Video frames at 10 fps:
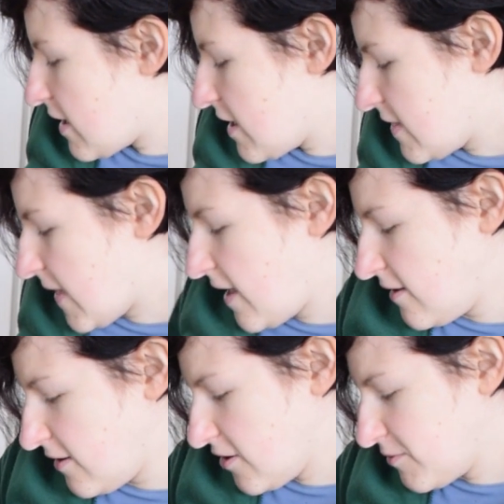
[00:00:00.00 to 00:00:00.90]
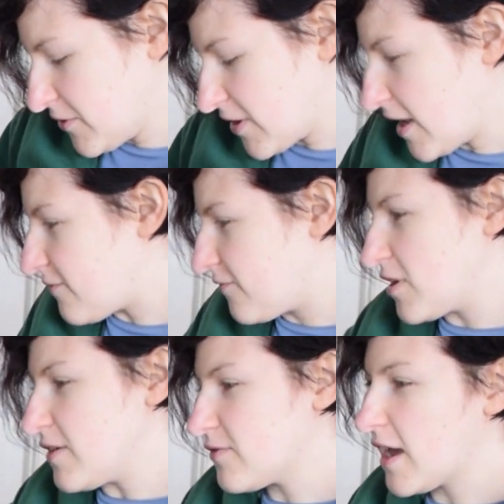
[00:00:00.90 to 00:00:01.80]
Then you want to get it
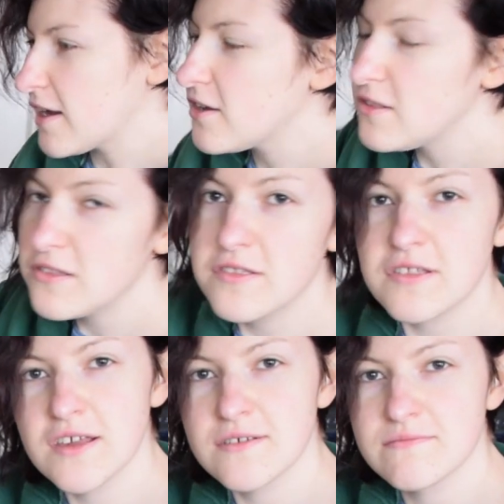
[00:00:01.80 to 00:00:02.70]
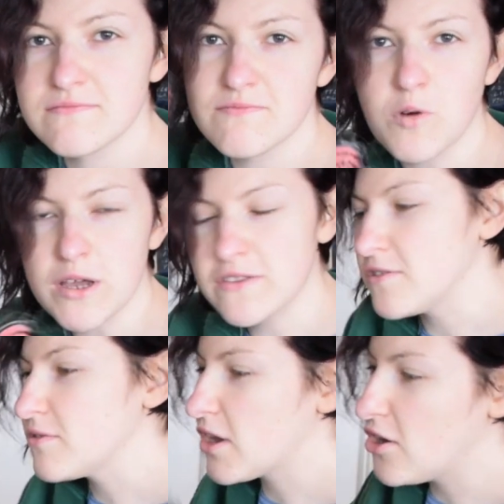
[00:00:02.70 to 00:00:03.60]
free of tangles, wide
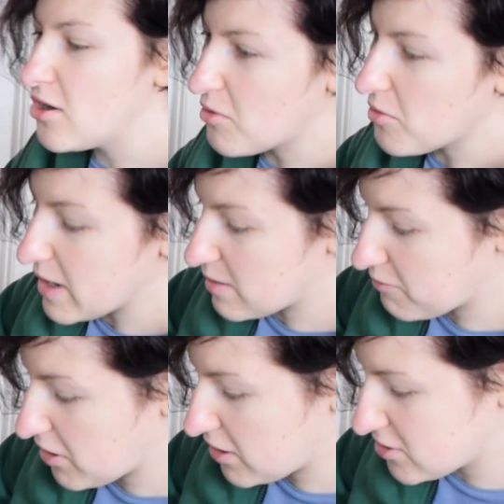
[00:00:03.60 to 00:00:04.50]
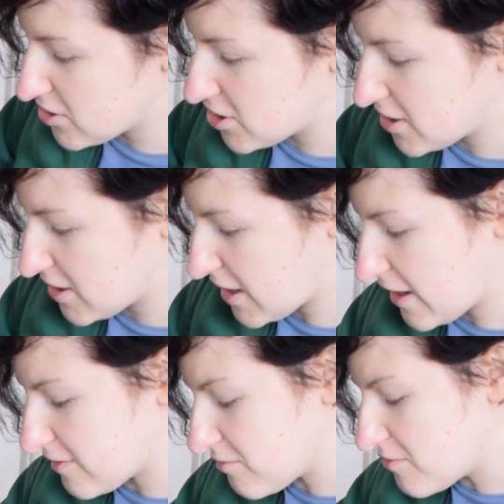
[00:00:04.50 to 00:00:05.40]
tooth comb or wig brush,
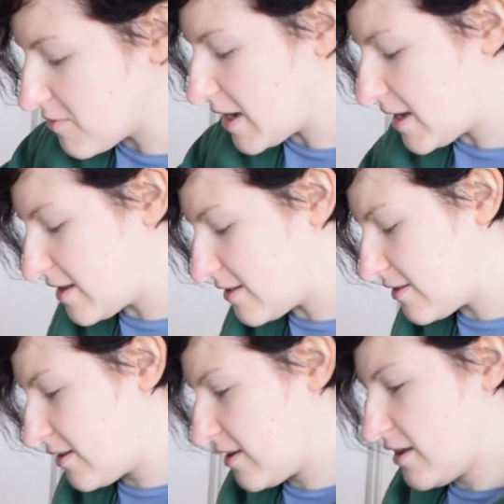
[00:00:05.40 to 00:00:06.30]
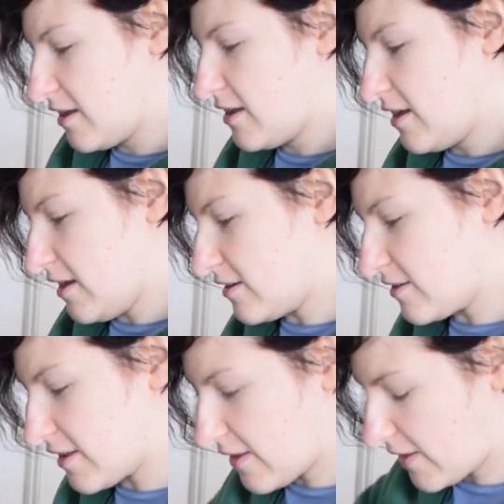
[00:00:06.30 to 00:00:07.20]
as always, and
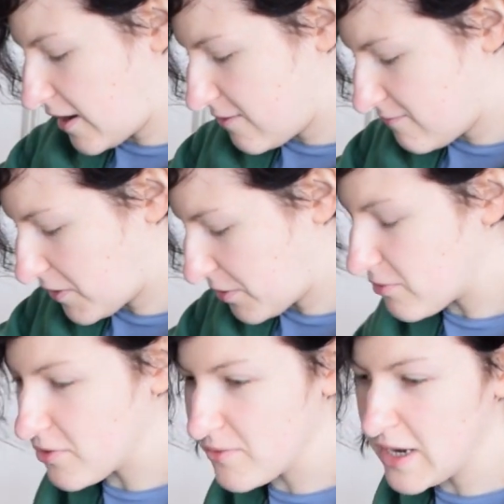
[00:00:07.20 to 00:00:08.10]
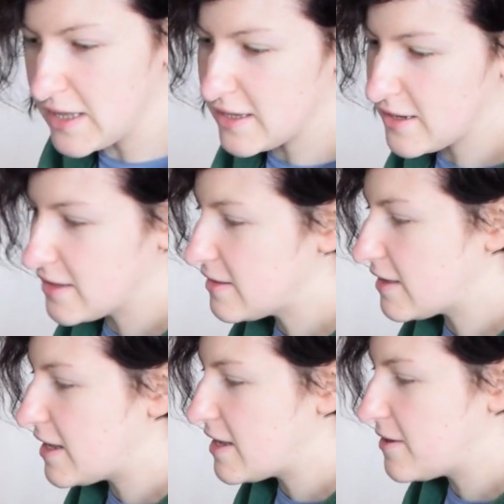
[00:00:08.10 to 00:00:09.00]
just get that run through really
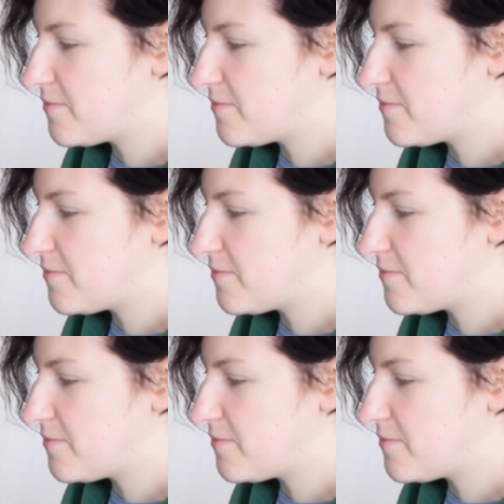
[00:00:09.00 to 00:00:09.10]
nicely.